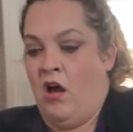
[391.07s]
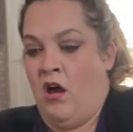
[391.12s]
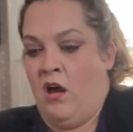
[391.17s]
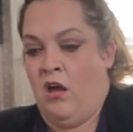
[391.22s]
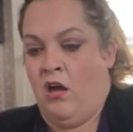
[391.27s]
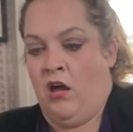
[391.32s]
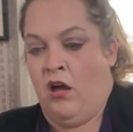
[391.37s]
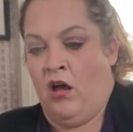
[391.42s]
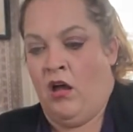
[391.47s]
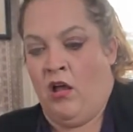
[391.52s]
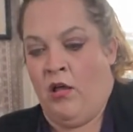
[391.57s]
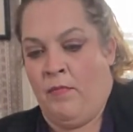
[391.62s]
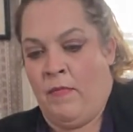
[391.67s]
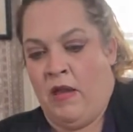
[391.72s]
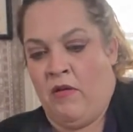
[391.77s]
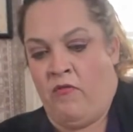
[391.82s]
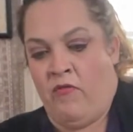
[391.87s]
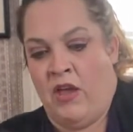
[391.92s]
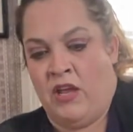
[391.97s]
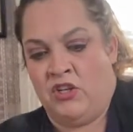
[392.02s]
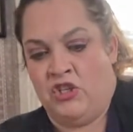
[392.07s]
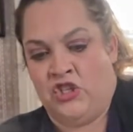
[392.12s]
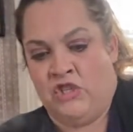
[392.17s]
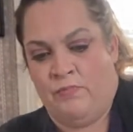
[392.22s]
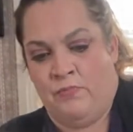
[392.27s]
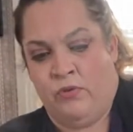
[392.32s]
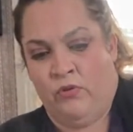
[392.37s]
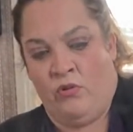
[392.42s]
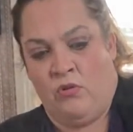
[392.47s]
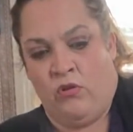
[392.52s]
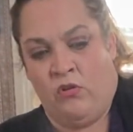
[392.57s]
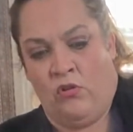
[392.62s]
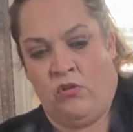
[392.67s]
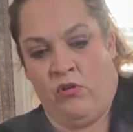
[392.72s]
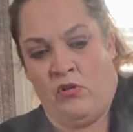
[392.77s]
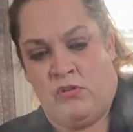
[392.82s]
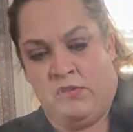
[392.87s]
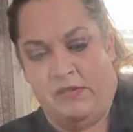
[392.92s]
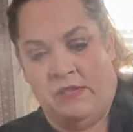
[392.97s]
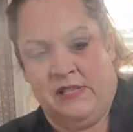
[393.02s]
all my
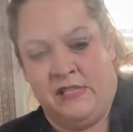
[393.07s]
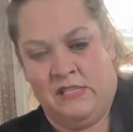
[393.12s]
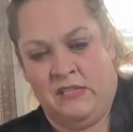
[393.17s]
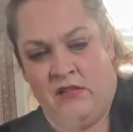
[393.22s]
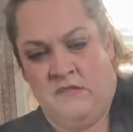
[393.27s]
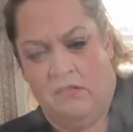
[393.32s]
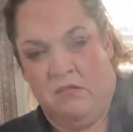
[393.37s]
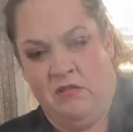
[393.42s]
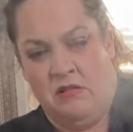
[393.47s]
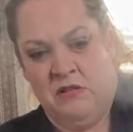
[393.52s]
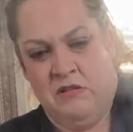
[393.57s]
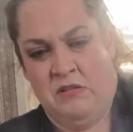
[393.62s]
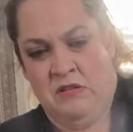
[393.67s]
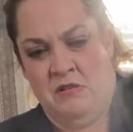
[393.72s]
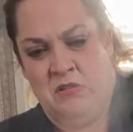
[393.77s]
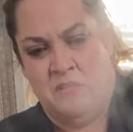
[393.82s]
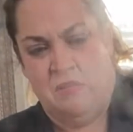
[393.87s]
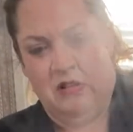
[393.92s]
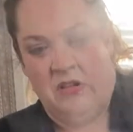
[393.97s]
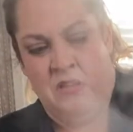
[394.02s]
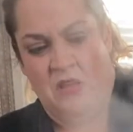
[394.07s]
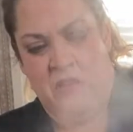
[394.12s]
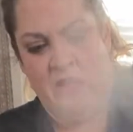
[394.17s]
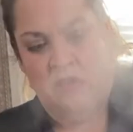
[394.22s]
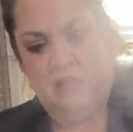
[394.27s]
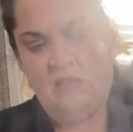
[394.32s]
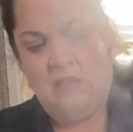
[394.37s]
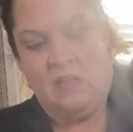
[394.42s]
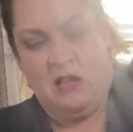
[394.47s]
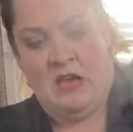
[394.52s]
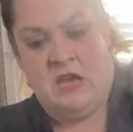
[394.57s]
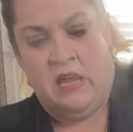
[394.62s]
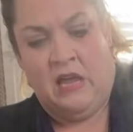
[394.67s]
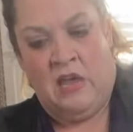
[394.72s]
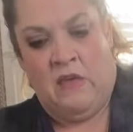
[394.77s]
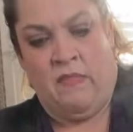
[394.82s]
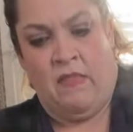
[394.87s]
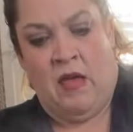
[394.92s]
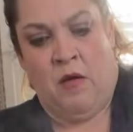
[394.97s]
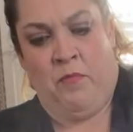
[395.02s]
vegetables
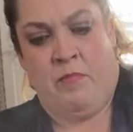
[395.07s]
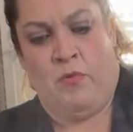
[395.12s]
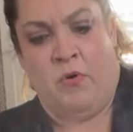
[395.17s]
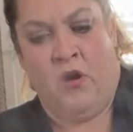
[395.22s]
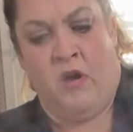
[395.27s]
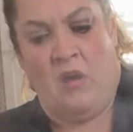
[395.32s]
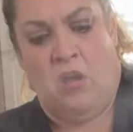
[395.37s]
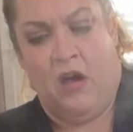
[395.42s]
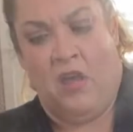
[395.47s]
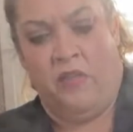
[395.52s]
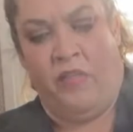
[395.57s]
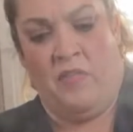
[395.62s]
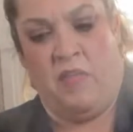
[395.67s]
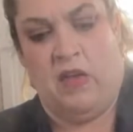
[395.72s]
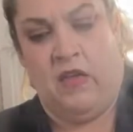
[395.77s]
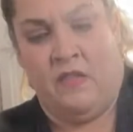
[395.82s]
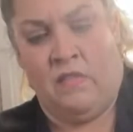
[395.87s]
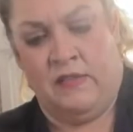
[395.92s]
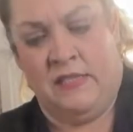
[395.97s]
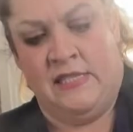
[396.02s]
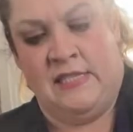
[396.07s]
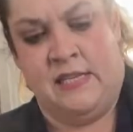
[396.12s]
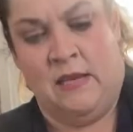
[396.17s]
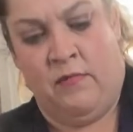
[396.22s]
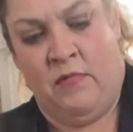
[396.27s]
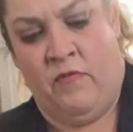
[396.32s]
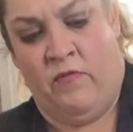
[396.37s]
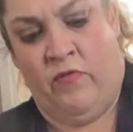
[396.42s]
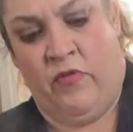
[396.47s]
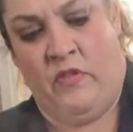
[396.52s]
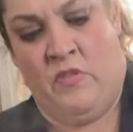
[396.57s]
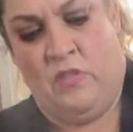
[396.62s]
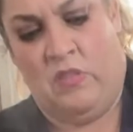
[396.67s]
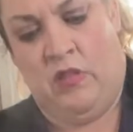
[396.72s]
and that broth and some of the